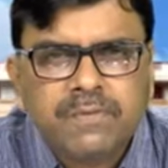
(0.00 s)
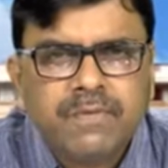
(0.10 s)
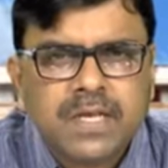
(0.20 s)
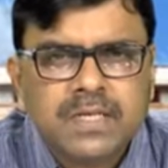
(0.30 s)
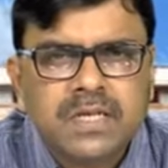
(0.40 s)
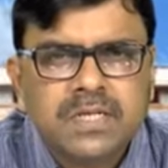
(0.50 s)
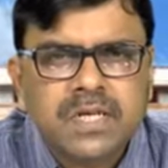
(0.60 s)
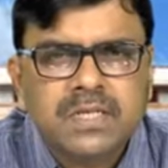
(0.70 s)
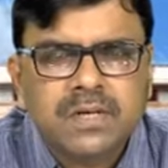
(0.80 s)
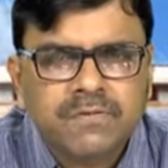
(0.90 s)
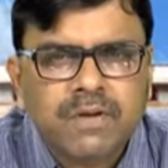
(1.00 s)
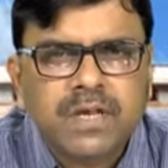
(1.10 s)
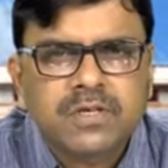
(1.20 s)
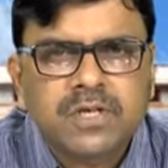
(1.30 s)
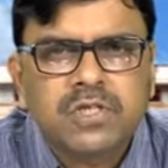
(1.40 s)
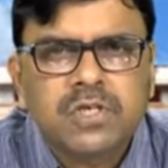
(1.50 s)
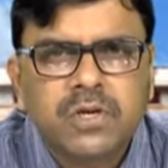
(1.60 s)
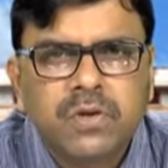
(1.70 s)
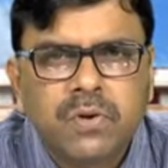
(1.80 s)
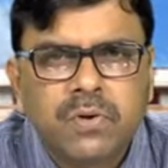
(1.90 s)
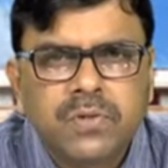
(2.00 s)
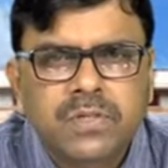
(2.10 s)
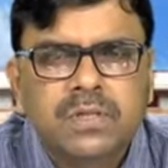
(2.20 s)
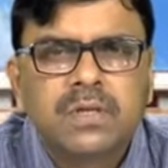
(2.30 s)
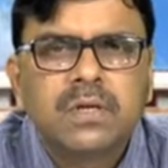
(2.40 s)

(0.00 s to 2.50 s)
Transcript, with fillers: facilities, infrastructure, roads,